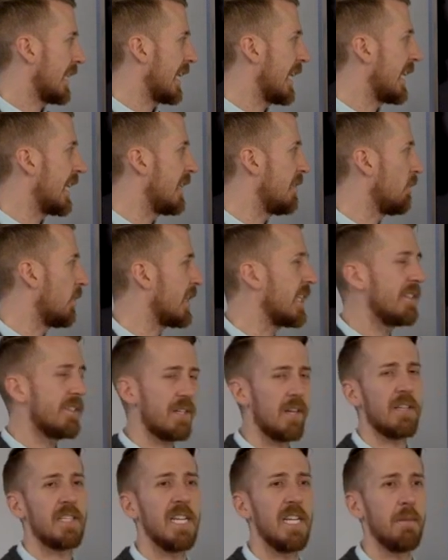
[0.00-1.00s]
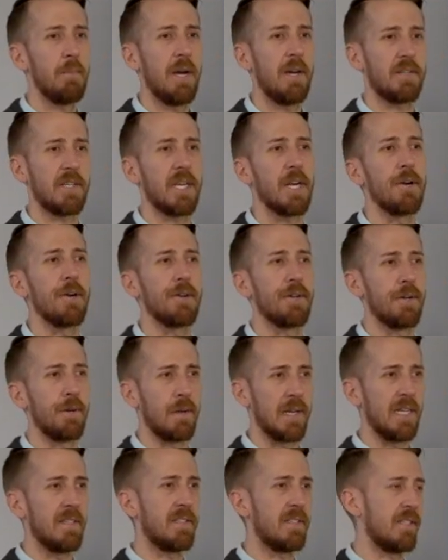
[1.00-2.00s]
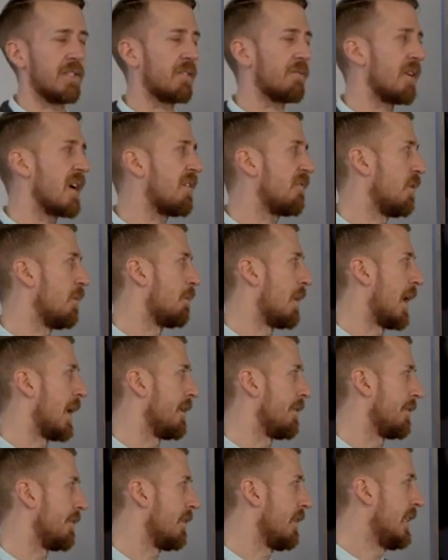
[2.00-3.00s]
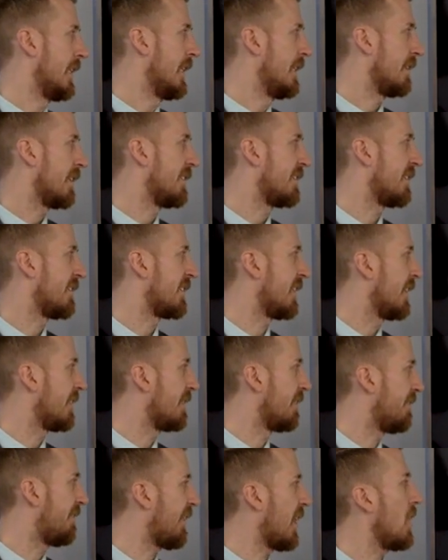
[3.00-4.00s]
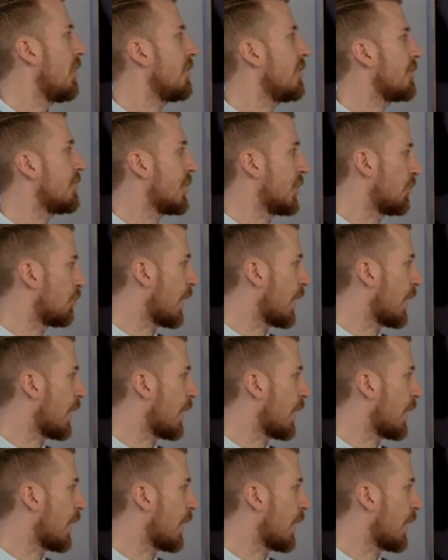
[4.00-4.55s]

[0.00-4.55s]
And when he's talking about character, he has this great reminder. He says that the failure to